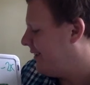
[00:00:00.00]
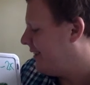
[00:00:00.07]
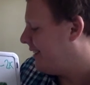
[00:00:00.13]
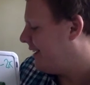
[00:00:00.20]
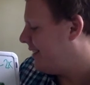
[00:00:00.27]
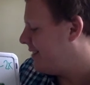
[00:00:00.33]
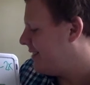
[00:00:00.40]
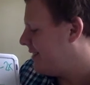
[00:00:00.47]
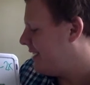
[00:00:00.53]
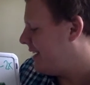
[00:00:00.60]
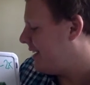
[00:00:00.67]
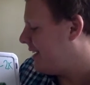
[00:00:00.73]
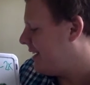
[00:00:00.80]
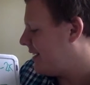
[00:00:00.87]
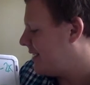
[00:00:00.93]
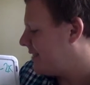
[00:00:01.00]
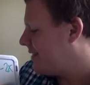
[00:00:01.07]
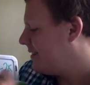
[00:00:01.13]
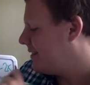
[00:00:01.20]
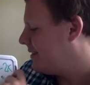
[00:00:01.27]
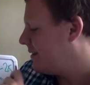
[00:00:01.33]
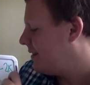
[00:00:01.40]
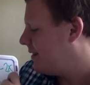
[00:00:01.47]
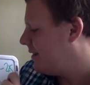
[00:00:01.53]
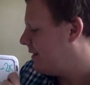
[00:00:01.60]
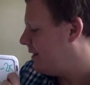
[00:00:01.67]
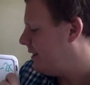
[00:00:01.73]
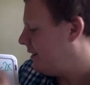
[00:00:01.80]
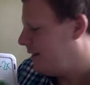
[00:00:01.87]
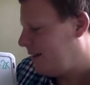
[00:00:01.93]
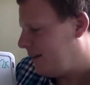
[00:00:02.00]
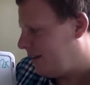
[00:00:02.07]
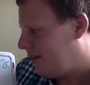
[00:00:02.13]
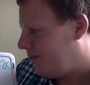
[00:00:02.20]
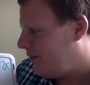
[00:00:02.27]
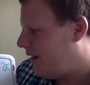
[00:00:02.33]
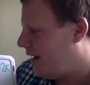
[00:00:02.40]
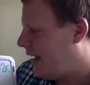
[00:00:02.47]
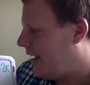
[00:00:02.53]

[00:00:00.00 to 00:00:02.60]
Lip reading: That's 8x. Wait,